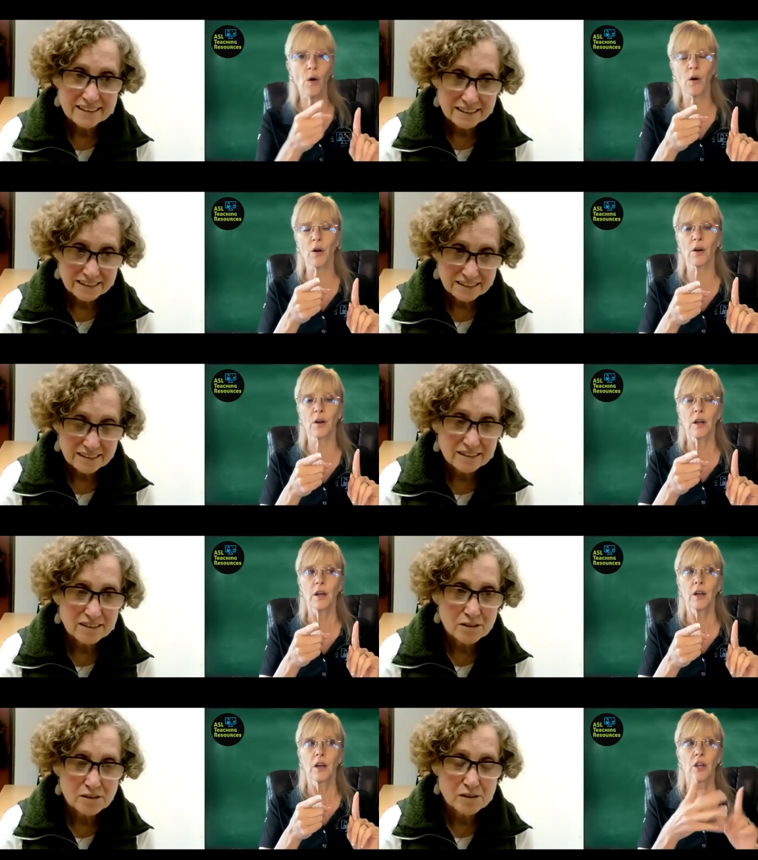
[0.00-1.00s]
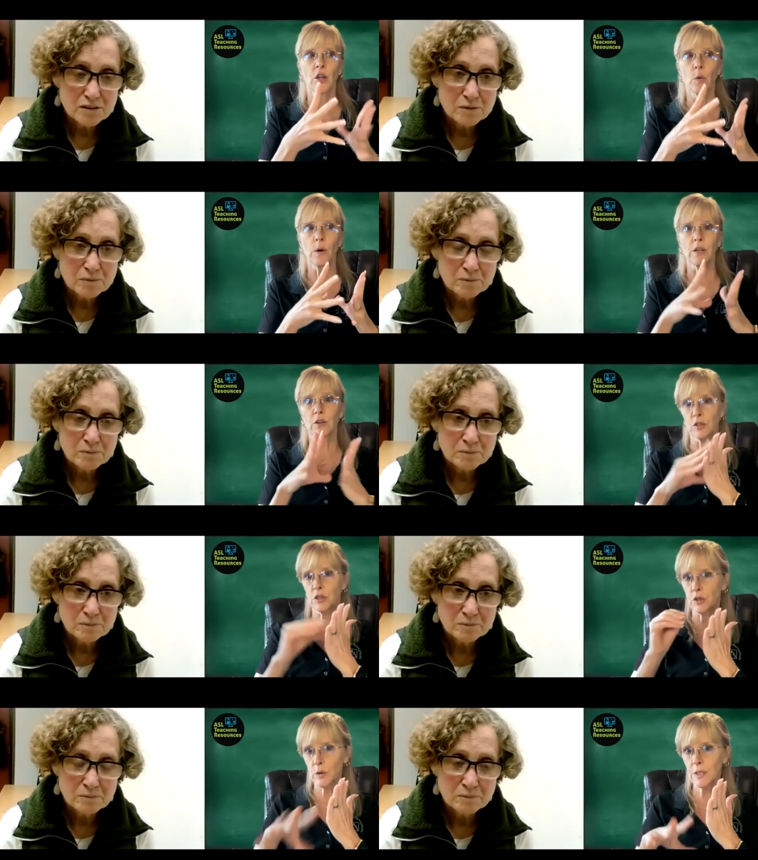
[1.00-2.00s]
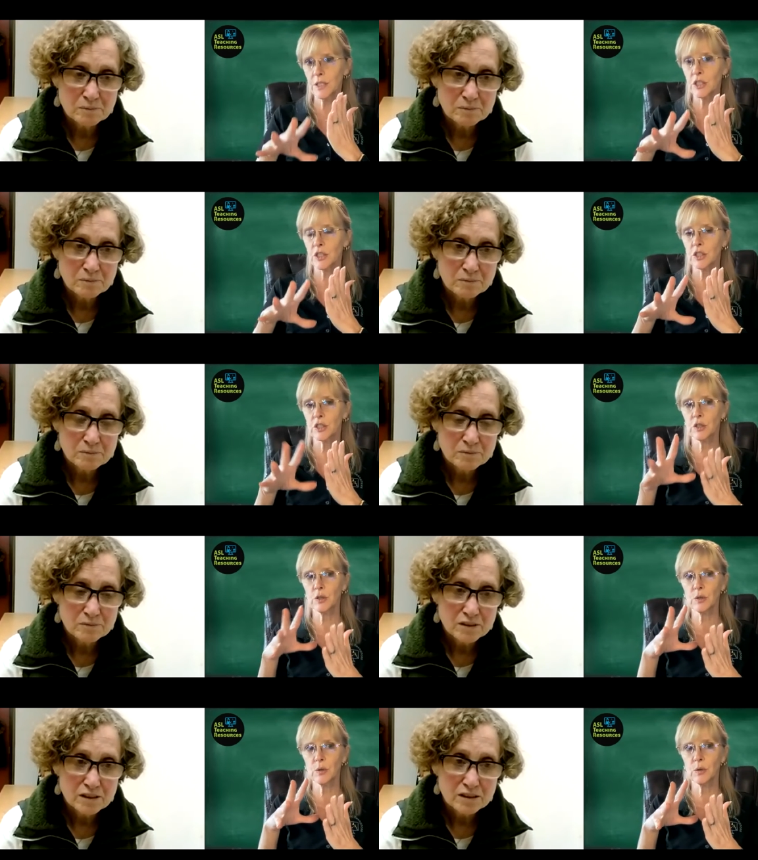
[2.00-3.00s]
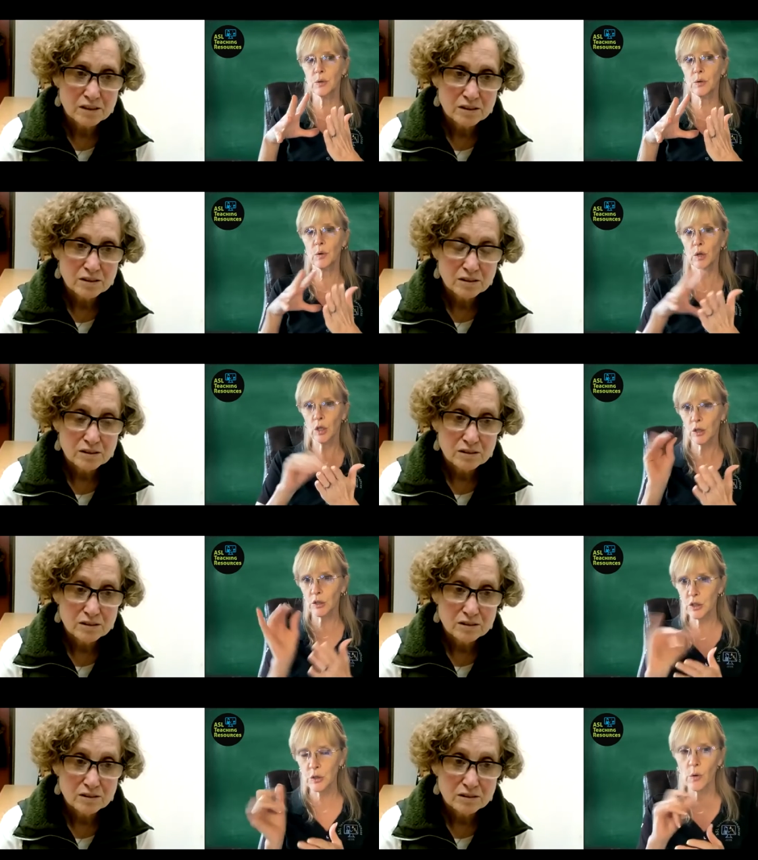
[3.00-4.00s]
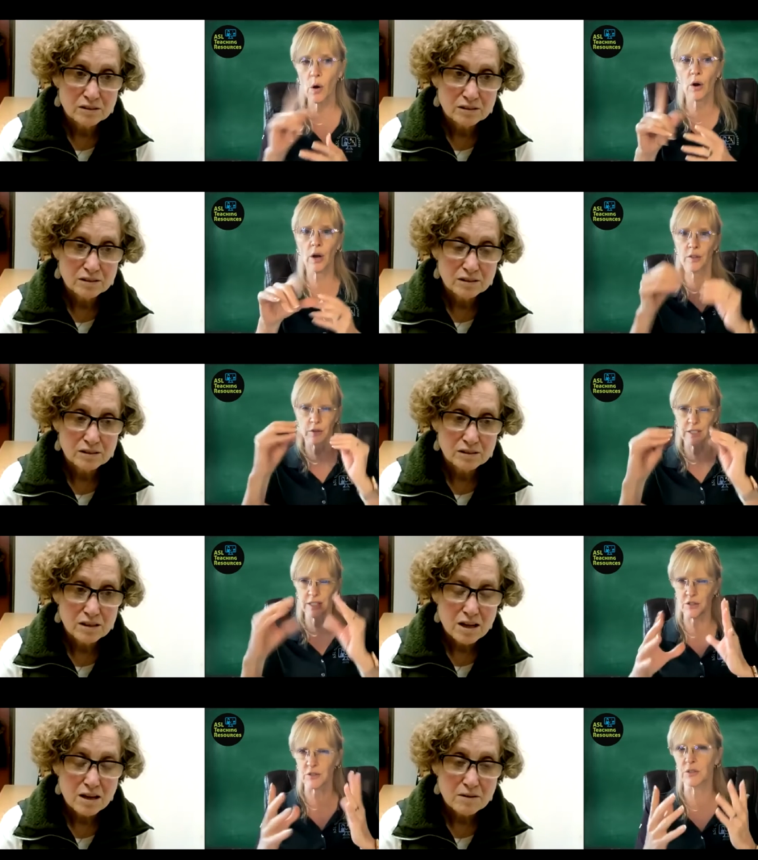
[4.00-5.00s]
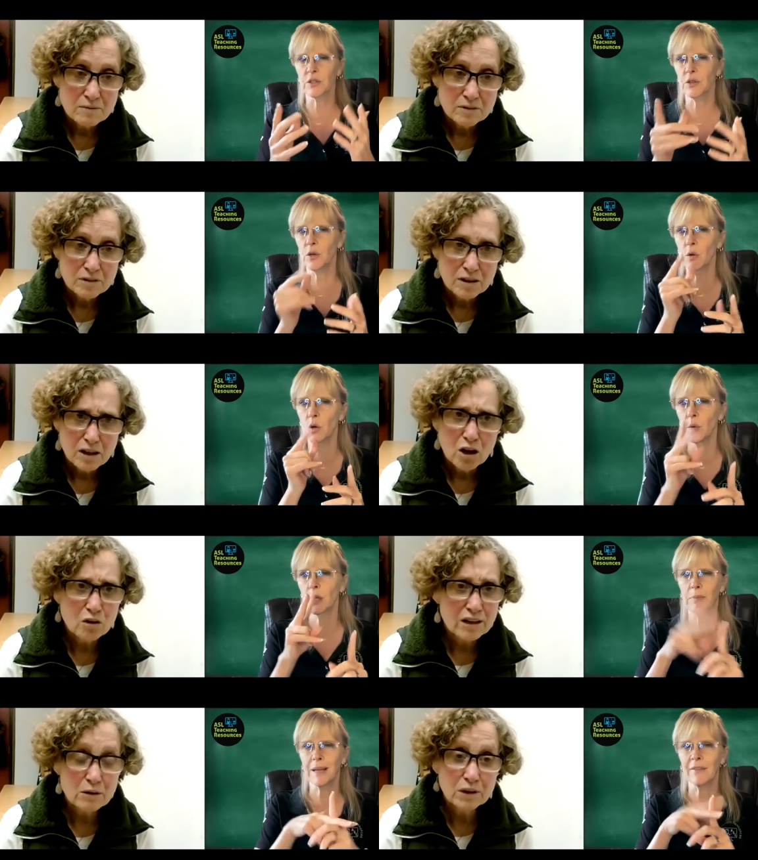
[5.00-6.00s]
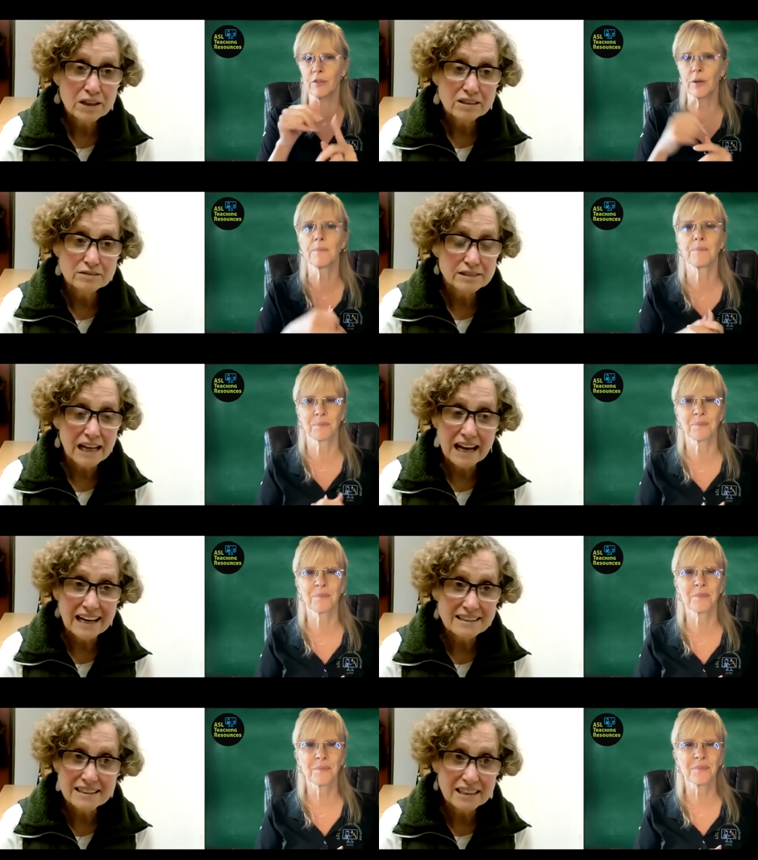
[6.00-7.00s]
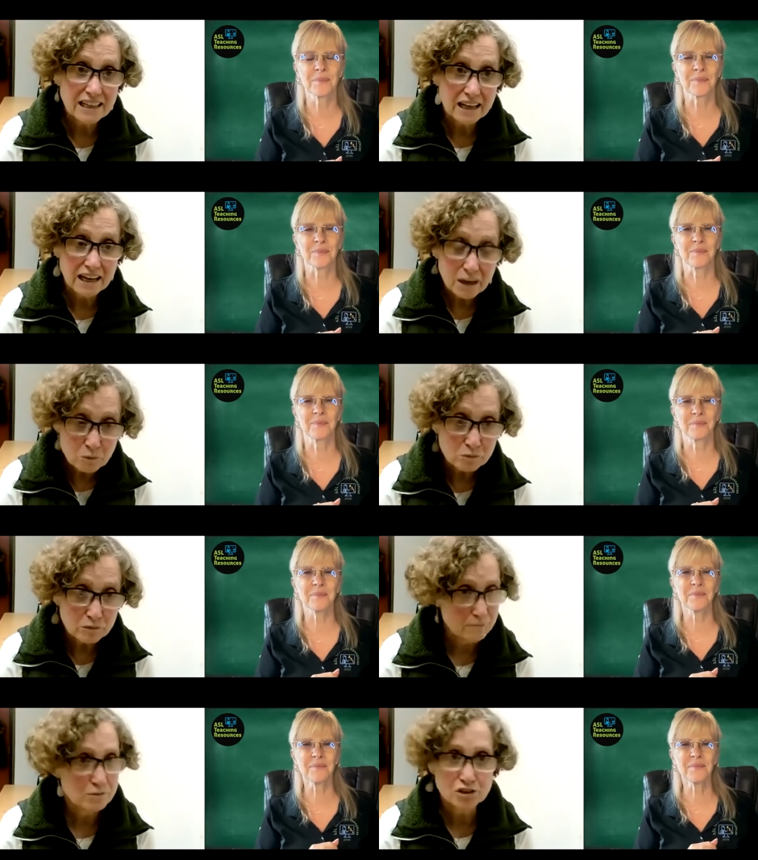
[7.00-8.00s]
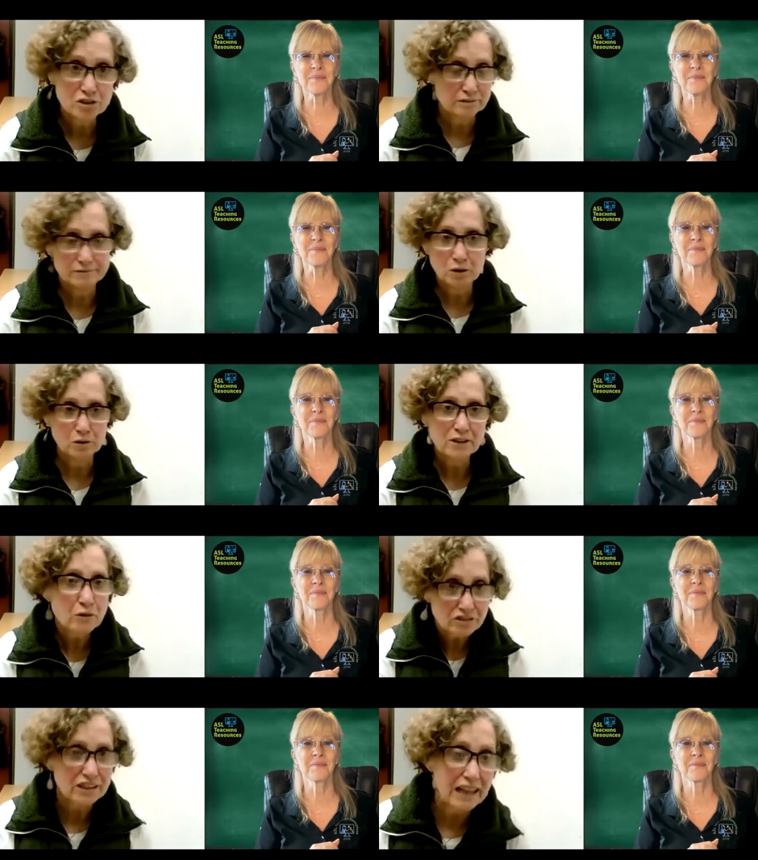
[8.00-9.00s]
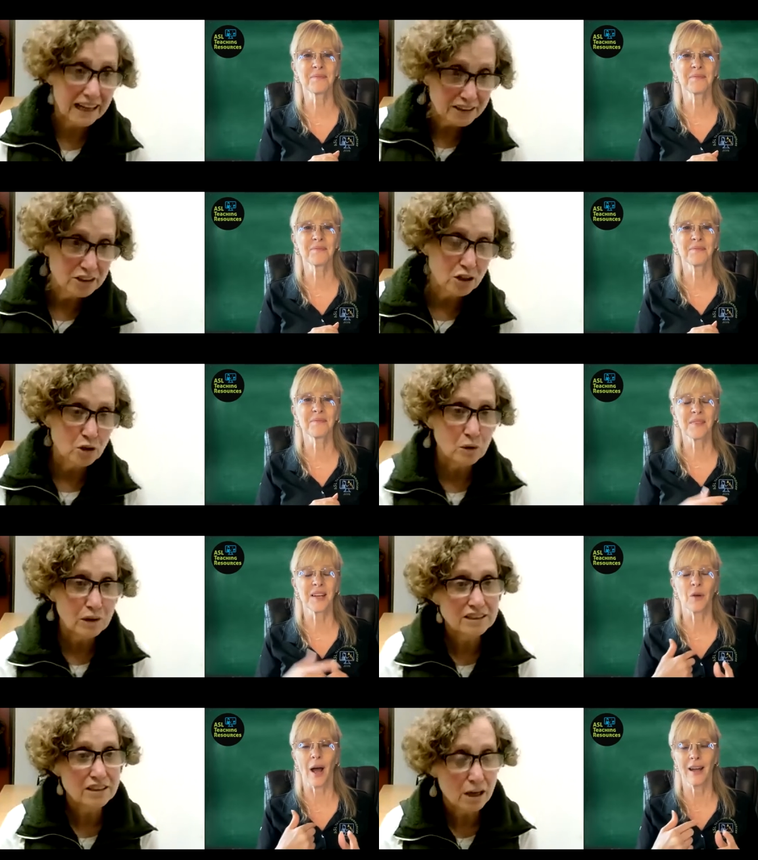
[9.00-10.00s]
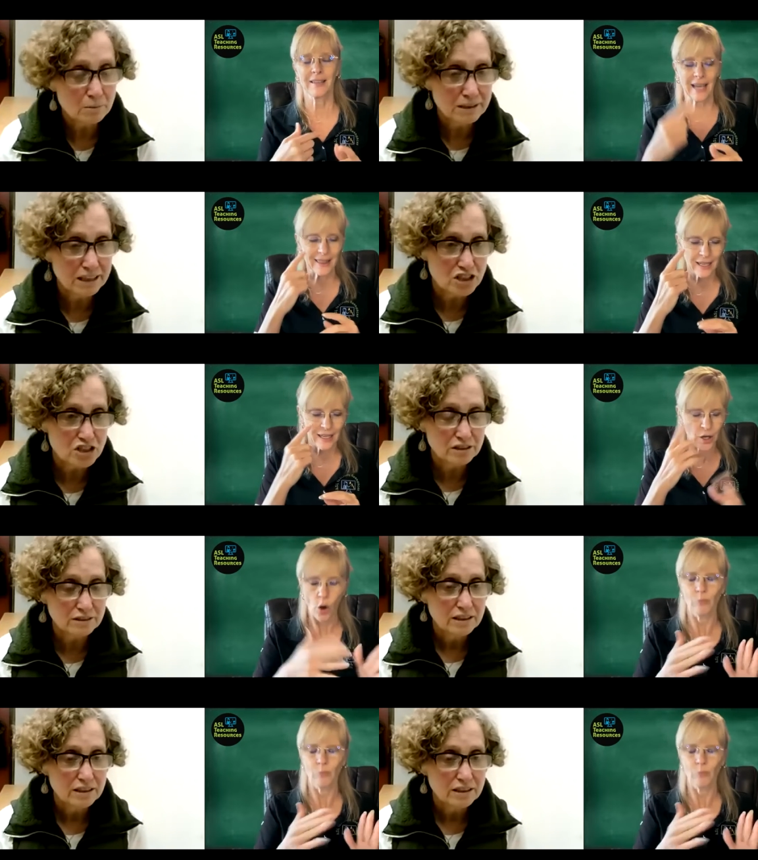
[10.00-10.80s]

Speaker 1: or you're wanting your students to learn to, or other teachers? Who, who okay,
Speaker 2: would... well, I think I, I'm sure, no, I don't think, I know it's a combination.